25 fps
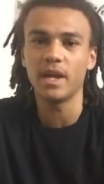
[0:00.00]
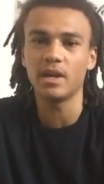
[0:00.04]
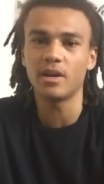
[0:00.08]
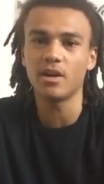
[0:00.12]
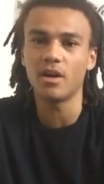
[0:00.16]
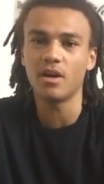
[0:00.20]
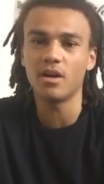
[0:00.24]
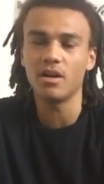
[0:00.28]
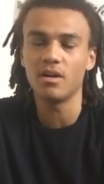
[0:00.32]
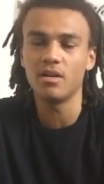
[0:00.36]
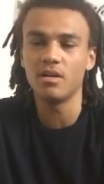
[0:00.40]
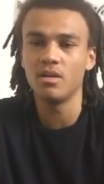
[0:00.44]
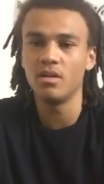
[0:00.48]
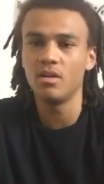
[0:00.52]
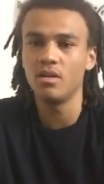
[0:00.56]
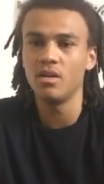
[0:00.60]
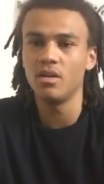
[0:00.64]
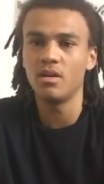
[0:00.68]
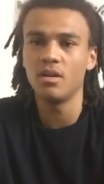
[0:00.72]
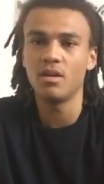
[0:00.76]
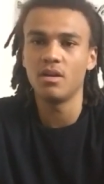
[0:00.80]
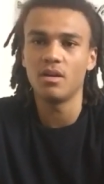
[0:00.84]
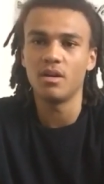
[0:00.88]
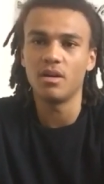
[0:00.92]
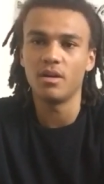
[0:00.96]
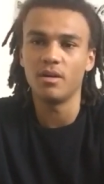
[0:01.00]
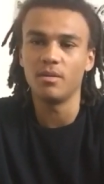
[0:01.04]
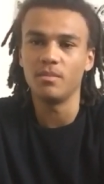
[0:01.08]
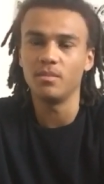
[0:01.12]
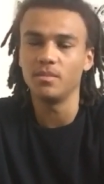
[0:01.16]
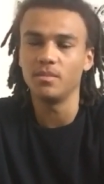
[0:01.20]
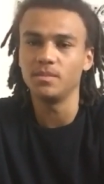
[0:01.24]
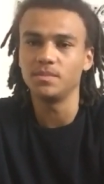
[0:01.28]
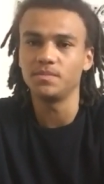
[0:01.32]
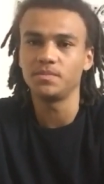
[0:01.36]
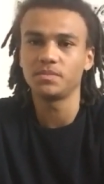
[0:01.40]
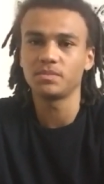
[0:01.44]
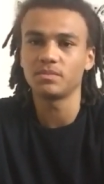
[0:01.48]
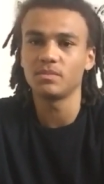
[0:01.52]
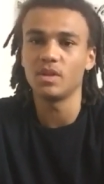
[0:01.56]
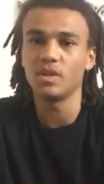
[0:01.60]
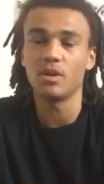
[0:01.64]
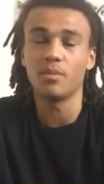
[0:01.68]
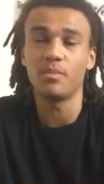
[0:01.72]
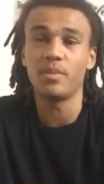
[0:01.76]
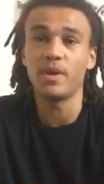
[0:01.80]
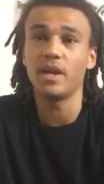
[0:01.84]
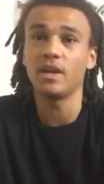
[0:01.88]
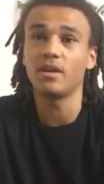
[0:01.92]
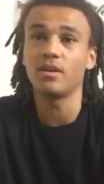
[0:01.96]
cut. A
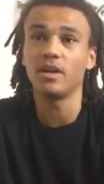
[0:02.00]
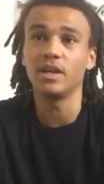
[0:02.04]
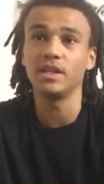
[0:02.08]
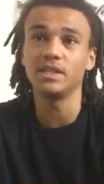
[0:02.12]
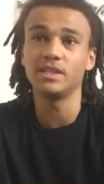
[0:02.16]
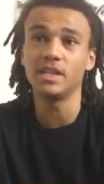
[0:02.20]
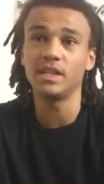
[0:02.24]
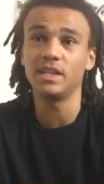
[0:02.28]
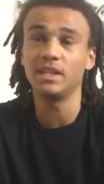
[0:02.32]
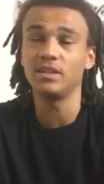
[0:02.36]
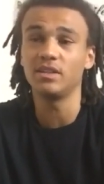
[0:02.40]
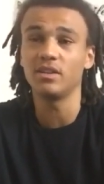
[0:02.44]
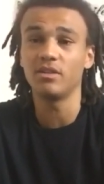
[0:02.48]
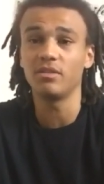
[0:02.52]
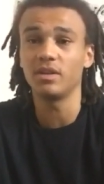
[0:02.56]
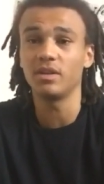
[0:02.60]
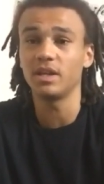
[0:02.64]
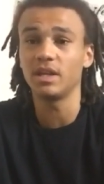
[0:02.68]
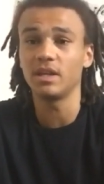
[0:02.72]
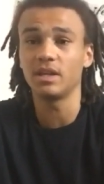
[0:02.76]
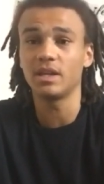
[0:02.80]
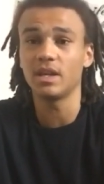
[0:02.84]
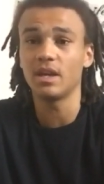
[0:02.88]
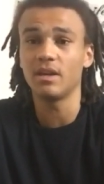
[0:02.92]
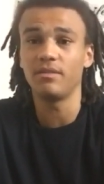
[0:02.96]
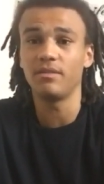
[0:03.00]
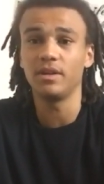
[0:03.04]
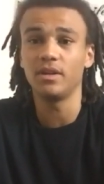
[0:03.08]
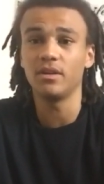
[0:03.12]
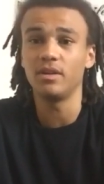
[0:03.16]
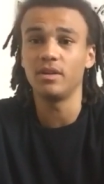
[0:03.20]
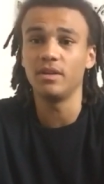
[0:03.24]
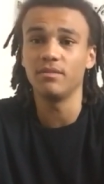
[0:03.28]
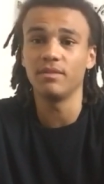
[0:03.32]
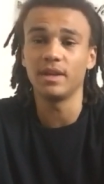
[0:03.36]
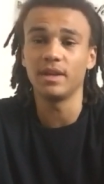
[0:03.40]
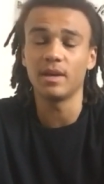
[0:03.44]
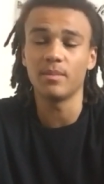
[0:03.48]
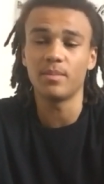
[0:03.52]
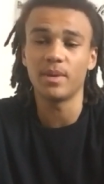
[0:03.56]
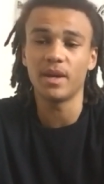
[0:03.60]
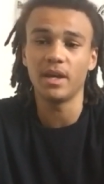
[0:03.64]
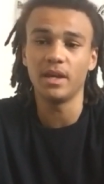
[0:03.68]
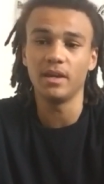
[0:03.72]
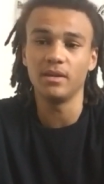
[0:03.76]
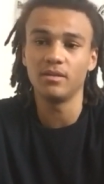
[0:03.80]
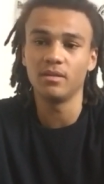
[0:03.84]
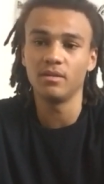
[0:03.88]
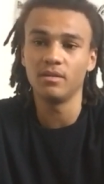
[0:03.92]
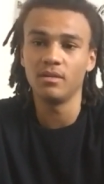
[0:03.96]
pay cut. He said he don't care if you don't even get
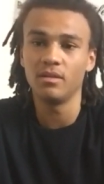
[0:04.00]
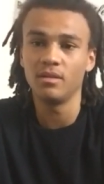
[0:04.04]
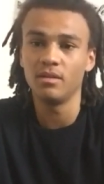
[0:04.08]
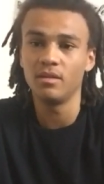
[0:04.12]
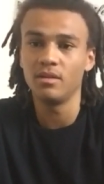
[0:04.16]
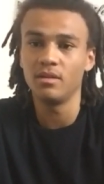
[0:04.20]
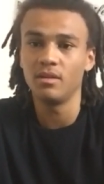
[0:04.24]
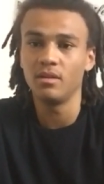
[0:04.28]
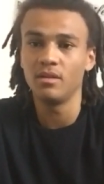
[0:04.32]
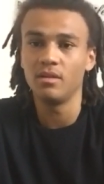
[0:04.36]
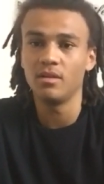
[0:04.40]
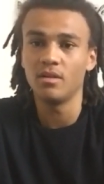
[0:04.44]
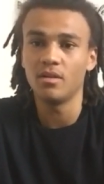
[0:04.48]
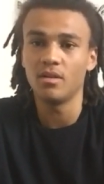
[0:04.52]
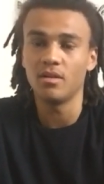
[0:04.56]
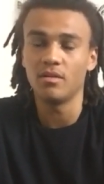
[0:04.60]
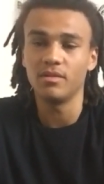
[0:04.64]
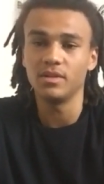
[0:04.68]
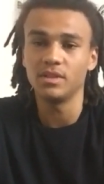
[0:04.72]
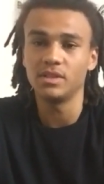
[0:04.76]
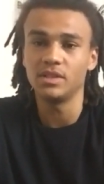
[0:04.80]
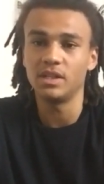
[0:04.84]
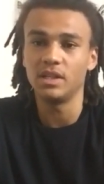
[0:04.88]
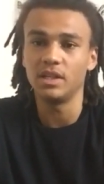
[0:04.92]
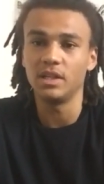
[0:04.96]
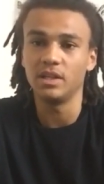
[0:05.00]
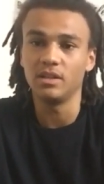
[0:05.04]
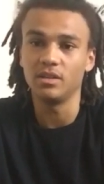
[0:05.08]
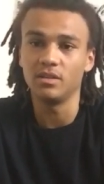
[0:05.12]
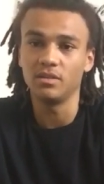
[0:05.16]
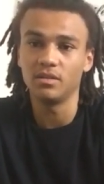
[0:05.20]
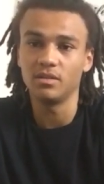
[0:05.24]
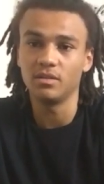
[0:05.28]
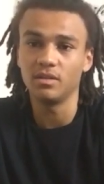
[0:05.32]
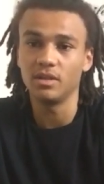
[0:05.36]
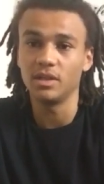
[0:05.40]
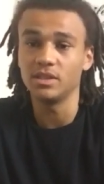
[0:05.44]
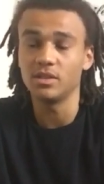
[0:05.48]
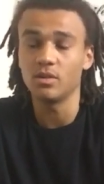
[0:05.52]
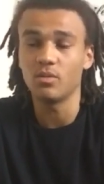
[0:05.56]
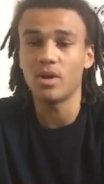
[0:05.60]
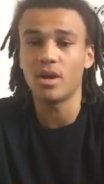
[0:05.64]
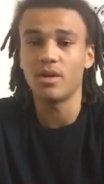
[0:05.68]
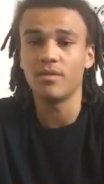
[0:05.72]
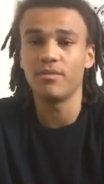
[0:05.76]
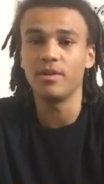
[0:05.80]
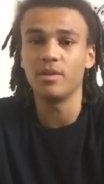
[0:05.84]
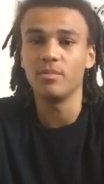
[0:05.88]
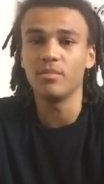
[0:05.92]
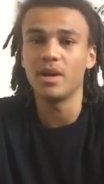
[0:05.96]
paid. Obviously, he's a
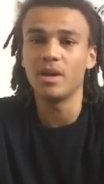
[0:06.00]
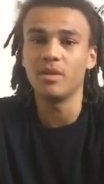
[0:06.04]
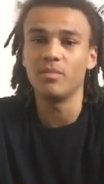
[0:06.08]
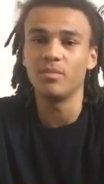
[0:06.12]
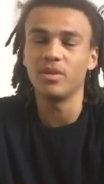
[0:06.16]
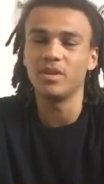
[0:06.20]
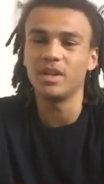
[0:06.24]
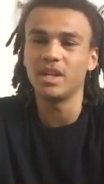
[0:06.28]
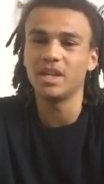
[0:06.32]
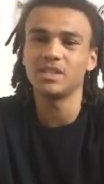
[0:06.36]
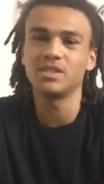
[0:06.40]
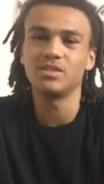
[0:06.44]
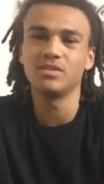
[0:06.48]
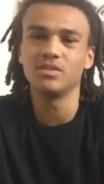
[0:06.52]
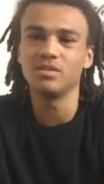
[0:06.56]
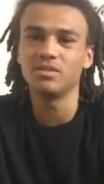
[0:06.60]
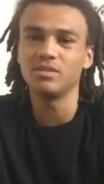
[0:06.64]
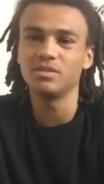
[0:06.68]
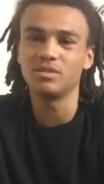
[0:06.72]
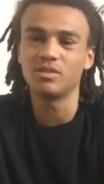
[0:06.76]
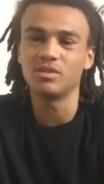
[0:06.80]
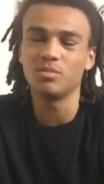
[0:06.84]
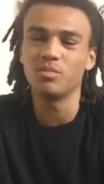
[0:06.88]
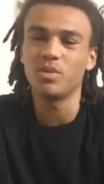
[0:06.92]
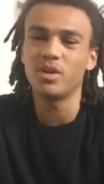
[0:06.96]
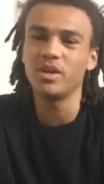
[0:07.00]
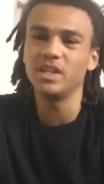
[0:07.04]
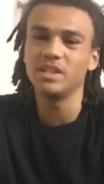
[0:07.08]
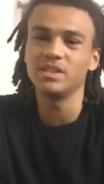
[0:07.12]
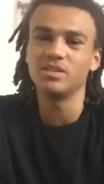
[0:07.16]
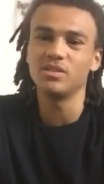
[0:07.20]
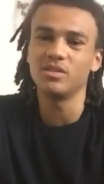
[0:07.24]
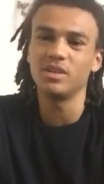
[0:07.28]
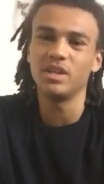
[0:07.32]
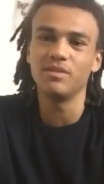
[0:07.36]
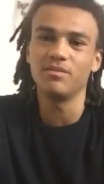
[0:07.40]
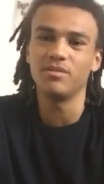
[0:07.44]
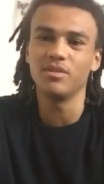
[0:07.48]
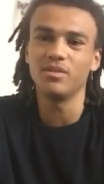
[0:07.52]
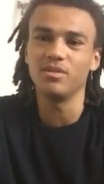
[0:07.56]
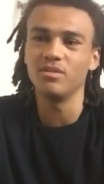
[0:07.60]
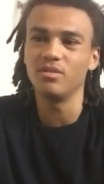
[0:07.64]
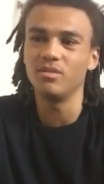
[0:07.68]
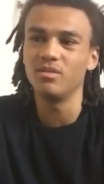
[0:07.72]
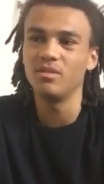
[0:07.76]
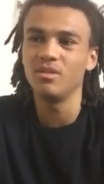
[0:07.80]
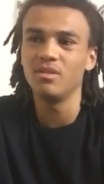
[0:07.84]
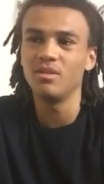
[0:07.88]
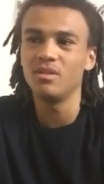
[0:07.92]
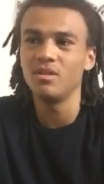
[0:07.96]
wealthy man, but that's not the money's not even
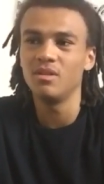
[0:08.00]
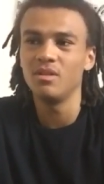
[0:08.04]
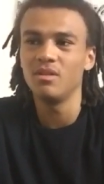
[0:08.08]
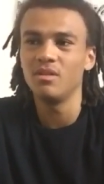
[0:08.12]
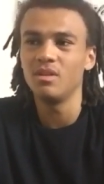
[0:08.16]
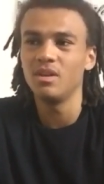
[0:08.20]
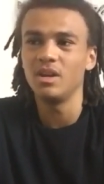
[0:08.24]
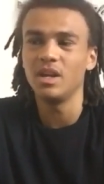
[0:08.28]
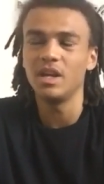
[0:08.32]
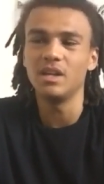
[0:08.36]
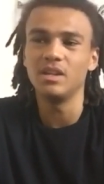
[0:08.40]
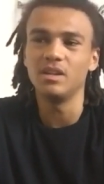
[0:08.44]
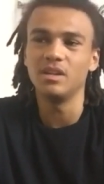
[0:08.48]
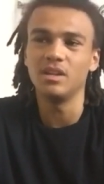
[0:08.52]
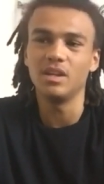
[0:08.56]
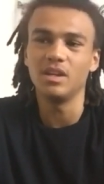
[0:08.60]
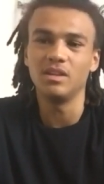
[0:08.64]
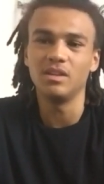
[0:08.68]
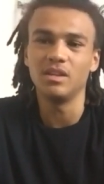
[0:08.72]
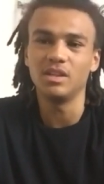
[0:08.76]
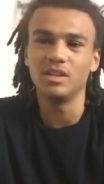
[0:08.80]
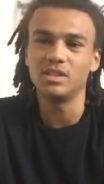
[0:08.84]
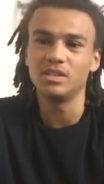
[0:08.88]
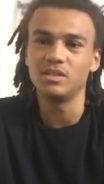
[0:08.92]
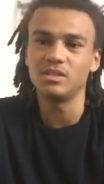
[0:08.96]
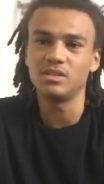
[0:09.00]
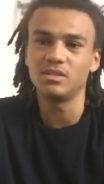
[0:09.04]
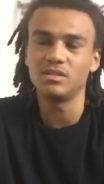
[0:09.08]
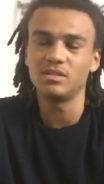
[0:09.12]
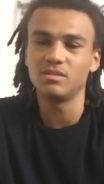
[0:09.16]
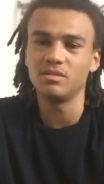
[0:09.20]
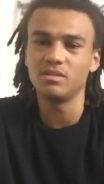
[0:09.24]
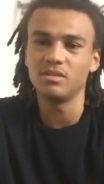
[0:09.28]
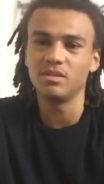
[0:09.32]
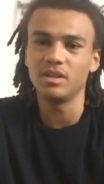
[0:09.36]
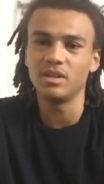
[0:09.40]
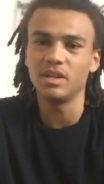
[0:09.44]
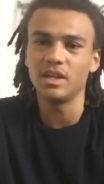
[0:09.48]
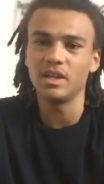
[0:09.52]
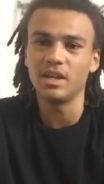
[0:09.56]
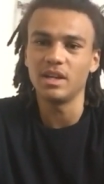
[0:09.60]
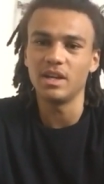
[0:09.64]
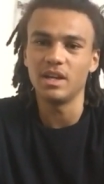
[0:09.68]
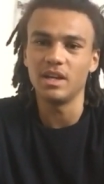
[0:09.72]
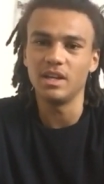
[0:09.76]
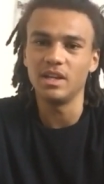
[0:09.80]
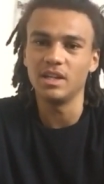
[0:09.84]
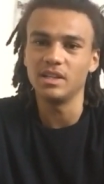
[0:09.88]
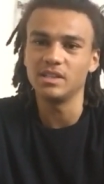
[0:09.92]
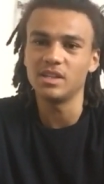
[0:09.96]
in this
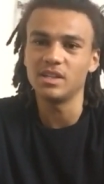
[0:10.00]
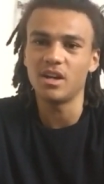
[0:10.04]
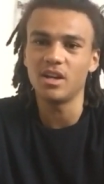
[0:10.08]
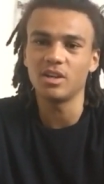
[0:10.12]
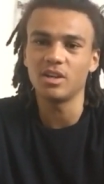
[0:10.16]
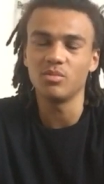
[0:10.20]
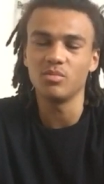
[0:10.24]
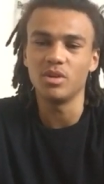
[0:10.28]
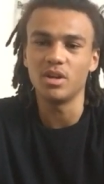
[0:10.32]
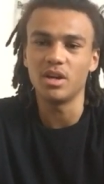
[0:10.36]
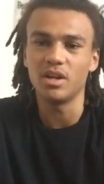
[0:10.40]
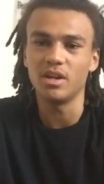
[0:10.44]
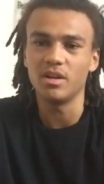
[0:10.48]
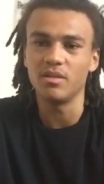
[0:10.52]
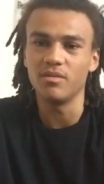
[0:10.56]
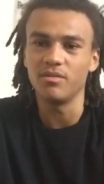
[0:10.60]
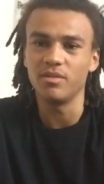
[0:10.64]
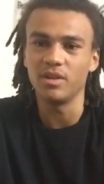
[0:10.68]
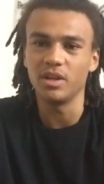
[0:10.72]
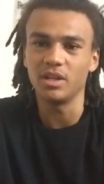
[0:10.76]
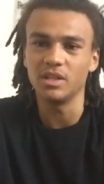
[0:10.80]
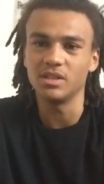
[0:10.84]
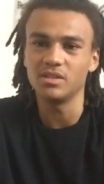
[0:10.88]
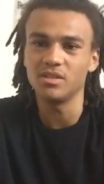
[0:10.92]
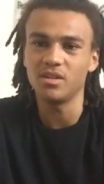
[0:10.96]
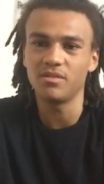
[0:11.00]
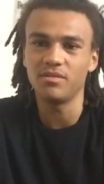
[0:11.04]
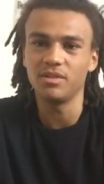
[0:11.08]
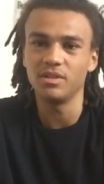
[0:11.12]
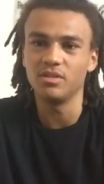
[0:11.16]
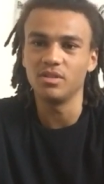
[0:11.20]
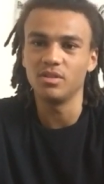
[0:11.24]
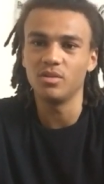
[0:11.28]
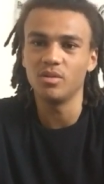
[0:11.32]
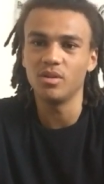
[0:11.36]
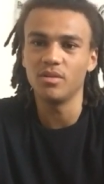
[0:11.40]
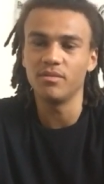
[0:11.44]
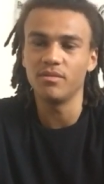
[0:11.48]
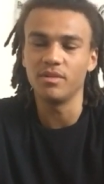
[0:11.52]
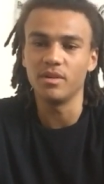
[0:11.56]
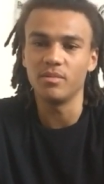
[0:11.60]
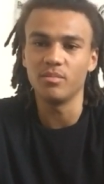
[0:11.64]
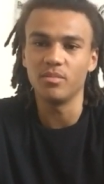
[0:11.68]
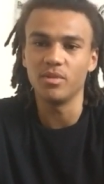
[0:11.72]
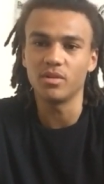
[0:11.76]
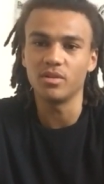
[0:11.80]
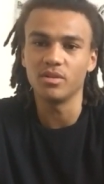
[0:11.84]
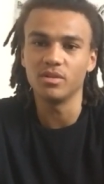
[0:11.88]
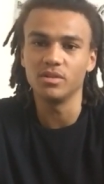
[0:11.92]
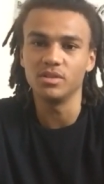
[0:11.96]
argument. I don't think it's nothing to do with it
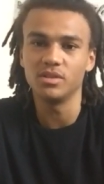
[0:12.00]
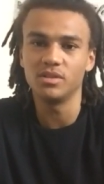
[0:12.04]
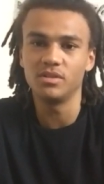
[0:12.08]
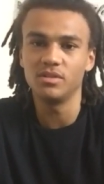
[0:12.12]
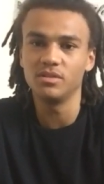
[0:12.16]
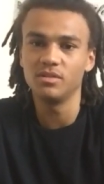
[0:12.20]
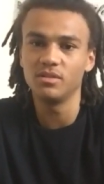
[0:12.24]
because